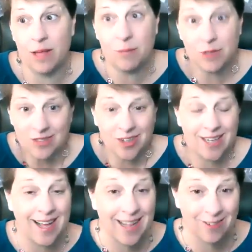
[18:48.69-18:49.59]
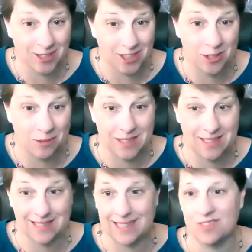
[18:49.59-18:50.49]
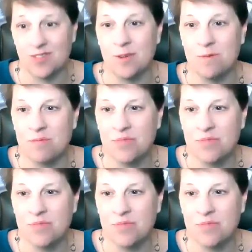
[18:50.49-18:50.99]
And most of all, God wants you to be successful.